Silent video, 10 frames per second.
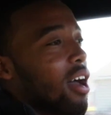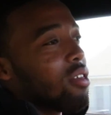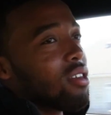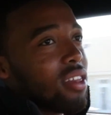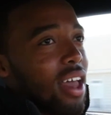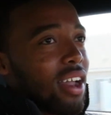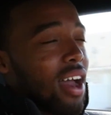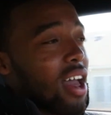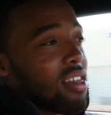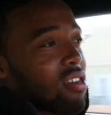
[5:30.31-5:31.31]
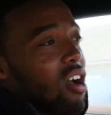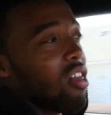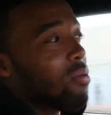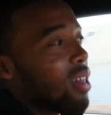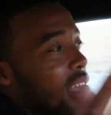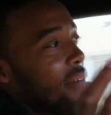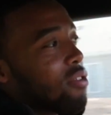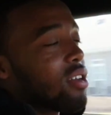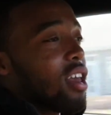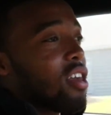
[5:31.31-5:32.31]
Other than that, guys, that's all I really have for
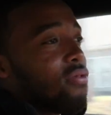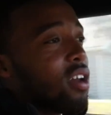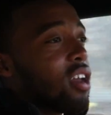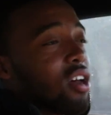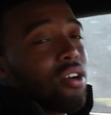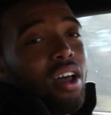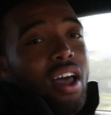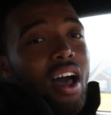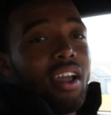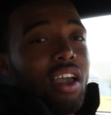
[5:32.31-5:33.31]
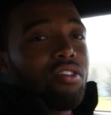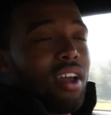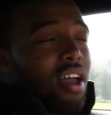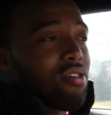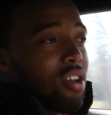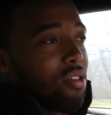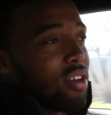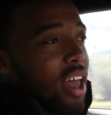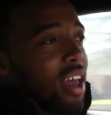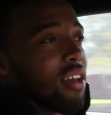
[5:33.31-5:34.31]
today's video. I'll catch you guys another
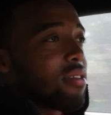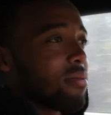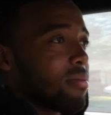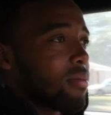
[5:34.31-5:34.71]
day.